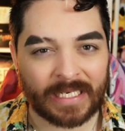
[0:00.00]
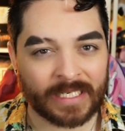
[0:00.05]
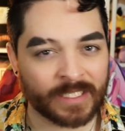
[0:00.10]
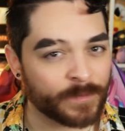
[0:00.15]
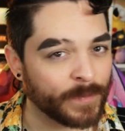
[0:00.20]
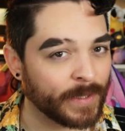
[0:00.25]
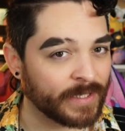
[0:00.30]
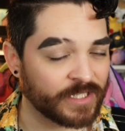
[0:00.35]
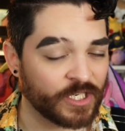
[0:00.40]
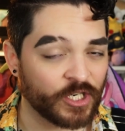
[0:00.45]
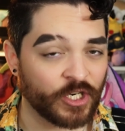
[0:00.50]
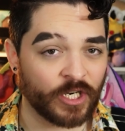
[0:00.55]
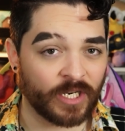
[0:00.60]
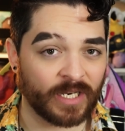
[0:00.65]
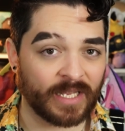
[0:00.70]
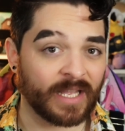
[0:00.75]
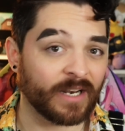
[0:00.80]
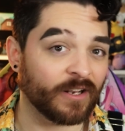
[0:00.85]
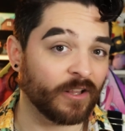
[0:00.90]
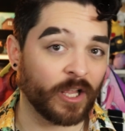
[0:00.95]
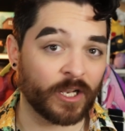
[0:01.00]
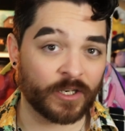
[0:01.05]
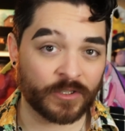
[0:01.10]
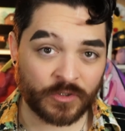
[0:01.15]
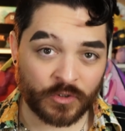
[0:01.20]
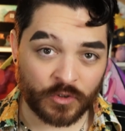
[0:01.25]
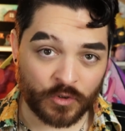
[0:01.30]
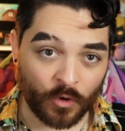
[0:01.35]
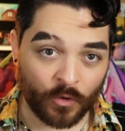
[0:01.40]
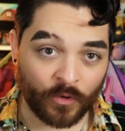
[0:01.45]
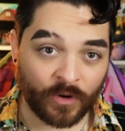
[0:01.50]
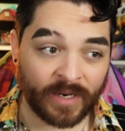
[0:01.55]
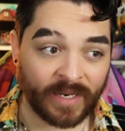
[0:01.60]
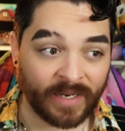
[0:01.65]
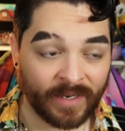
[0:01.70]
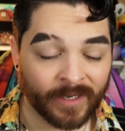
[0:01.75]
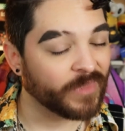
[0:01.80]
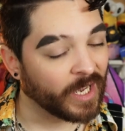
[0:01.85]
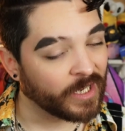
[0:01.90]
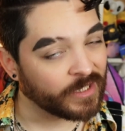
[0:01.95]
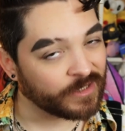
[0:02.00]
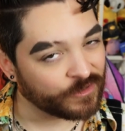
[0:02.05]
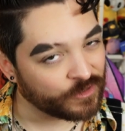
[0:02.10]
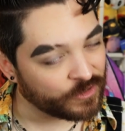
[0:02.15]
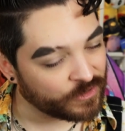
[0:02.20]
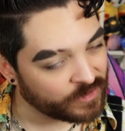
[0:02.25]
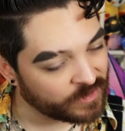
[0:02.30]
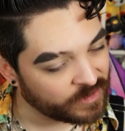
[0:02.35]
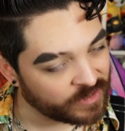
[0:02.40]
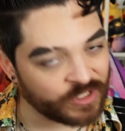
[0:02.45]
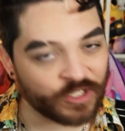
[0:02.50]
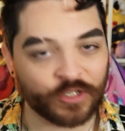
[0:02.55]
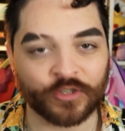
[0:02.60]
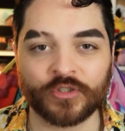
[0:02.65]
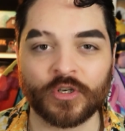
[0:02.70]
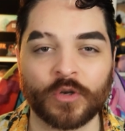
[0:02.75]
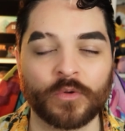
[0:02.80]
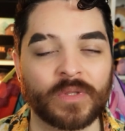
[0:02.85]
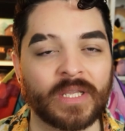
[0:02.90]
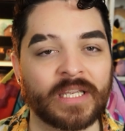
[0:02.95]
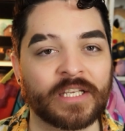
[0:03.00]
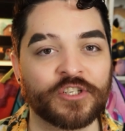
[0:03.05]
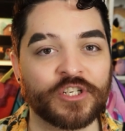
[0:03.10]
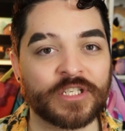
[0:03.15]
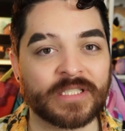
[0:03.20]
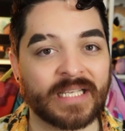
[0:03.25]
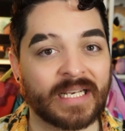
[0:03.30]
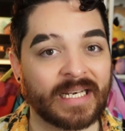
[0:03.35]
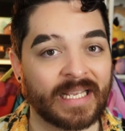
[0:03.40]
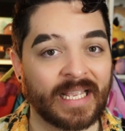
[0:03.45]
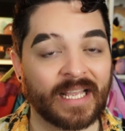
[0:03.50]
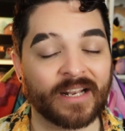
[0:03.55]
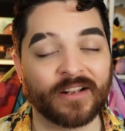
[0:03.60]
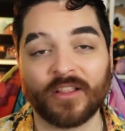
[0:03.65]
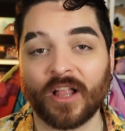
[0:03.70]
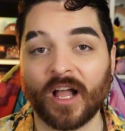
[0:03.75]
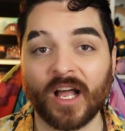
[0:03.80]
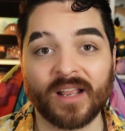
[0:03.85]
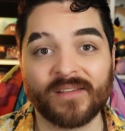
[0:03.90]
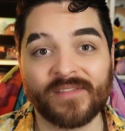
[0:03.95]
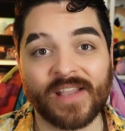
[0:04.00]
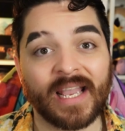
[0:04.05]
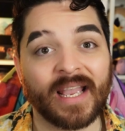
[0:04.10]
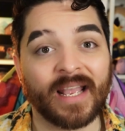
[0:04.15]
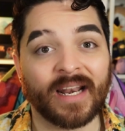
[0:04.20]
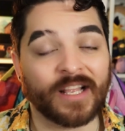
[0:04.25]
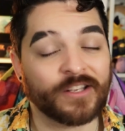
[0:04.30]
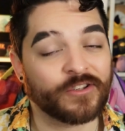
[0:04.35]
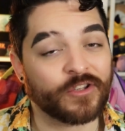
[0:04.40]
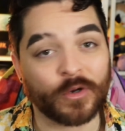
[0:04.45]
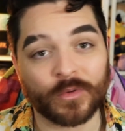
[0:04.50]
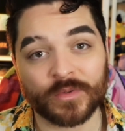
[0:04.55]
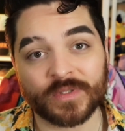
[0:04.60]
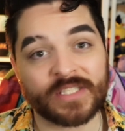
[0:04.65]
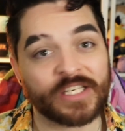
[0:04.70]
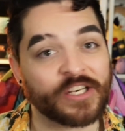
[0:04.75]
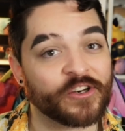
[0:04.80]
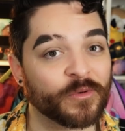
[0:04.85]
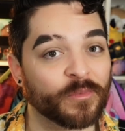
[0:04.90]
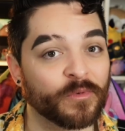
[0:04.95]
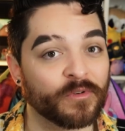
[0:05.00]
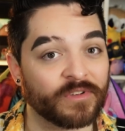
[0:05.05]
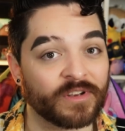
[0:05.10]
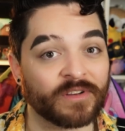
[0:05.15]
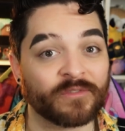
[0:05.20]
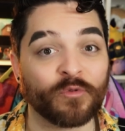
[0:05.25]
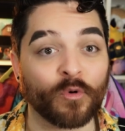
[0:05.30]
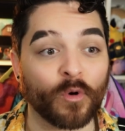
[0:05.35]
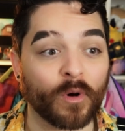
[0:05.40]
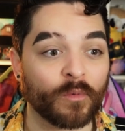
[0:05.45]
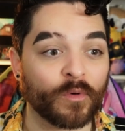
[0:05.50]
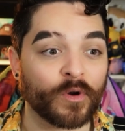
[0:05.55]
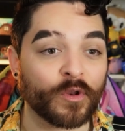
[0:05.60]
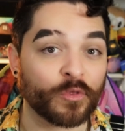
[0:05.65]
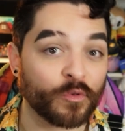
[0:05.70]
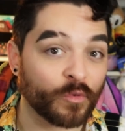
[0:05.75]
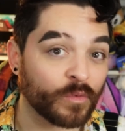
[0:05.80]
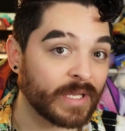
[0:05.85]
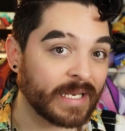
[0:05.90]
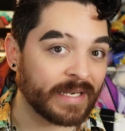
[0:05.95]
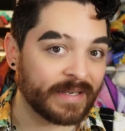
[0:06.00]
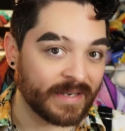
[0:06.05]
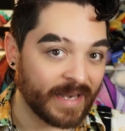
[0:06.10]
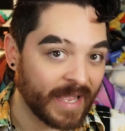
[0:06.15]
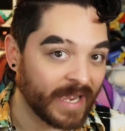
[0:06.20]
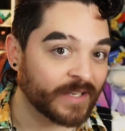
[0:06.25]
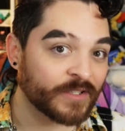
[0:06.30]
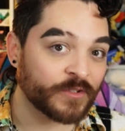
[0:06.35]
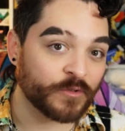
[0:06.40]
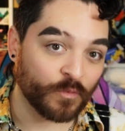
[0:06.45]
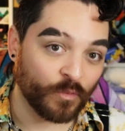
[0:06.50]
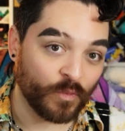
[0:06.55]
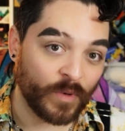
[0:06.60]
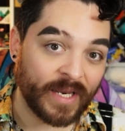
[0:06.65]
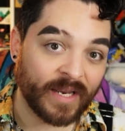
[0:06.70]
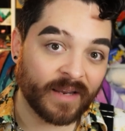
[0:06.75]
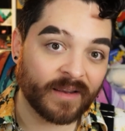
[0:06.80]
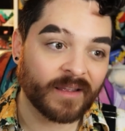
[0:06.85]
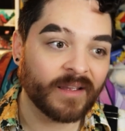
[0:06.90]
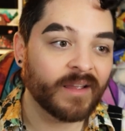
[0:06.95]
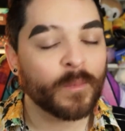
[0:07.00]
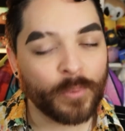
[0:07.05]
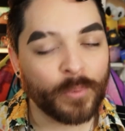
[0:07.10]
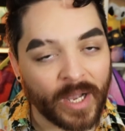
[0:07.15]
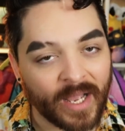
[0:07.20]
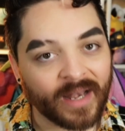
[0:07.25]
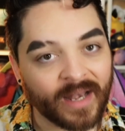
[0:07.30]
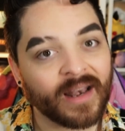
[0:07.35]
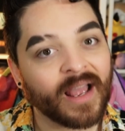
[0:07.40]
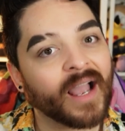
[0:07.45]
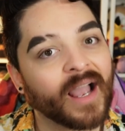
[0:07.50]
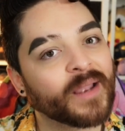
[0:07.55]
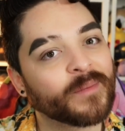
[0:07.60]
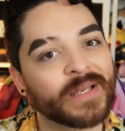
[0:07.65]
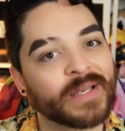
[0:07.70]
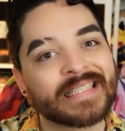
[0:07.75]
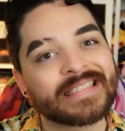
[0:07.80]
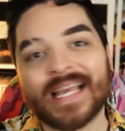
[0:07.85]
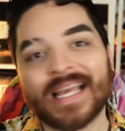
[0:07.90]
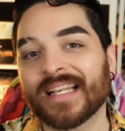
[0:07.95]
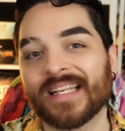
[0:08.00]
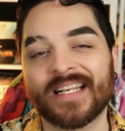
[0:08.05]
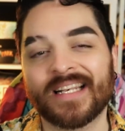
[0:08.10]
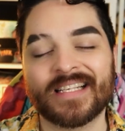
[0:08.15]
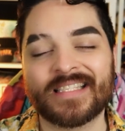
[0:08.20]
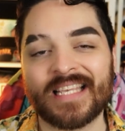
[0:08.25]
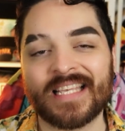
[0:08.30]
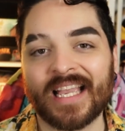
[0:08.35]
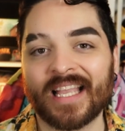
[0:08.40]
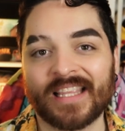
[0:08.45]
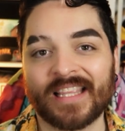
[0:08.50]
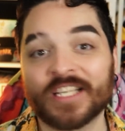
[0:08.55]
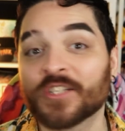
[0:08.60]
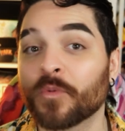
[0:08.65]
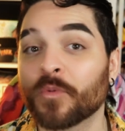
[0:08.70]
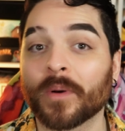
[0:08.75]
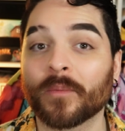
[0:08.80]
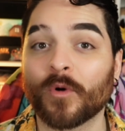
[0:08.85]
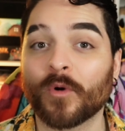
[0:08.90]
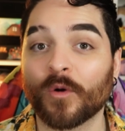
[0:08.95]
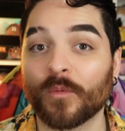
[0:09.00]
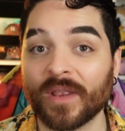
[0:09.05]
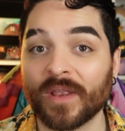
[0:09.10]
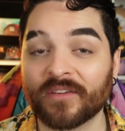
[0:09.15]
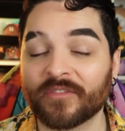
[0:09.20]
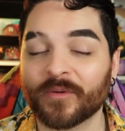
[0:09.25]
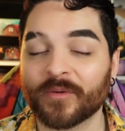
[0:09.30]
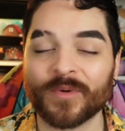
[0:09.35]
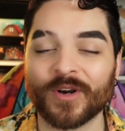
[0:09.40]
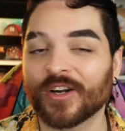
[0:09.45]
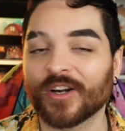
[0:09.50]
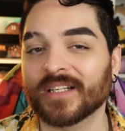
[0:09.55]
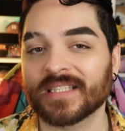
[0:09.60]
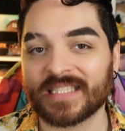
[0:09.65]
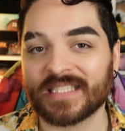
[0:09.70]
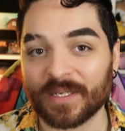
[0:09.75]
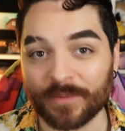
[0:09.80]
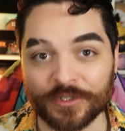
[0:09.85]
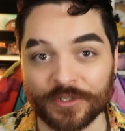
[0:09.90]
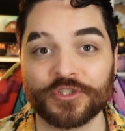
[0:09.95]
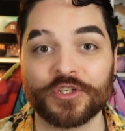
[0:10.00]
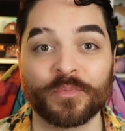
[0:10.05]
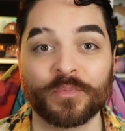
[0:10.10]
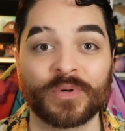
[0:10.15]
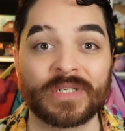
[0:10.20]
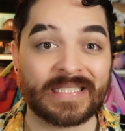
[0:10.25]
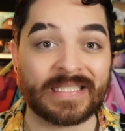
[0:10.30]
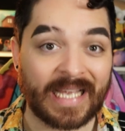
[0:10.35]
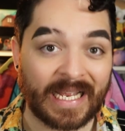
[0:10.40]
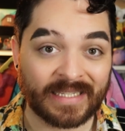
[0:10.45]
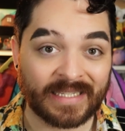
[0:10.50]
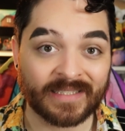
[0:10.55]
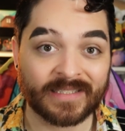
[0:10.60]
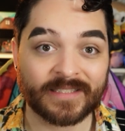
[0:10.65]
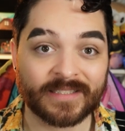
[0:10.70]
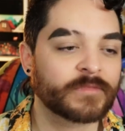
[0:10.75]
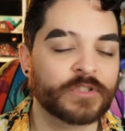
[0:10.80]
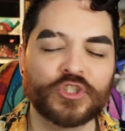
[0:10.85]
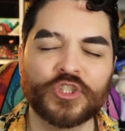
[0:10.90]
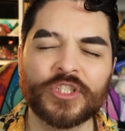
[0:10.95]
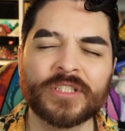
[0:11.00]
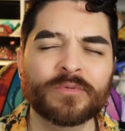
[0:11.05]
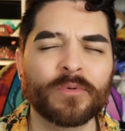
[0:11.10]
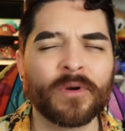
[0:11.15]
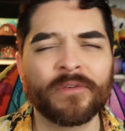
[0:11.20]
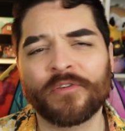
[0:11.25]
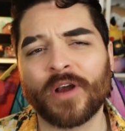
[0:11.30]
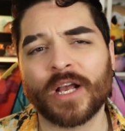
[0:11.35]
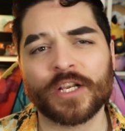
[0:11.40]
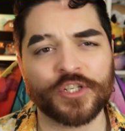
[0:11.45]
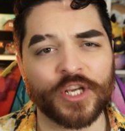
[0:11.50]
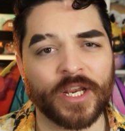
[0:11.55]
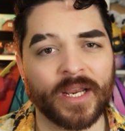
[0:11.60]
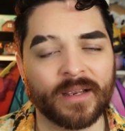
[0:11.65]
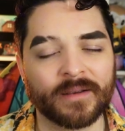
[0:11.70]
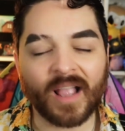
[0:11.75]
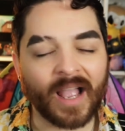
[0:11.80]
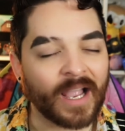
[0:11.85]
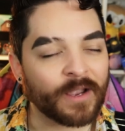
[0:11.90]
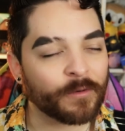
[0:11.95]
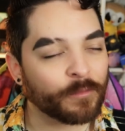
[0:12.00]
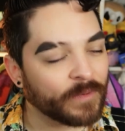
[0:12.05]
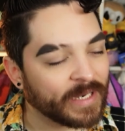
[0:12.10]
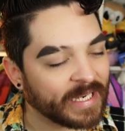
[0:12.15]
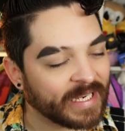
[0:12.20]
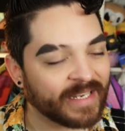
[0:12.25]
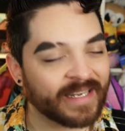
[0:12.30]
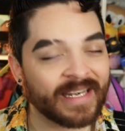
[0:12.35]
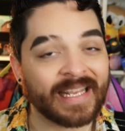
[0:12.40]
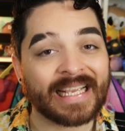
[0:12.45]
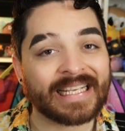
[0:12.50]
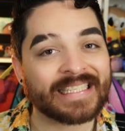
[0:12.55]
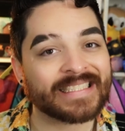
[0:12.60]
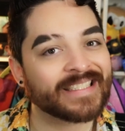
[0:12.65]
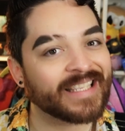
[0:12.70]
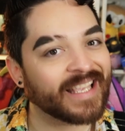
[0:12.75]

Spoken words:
expecting her to get a lot of story. I still don't think she's gonna get a lot of it, and I don't see her moving forward through the next week. But I'm excited to see at least one more week from her and see what she presents. She's refreshing. Irene is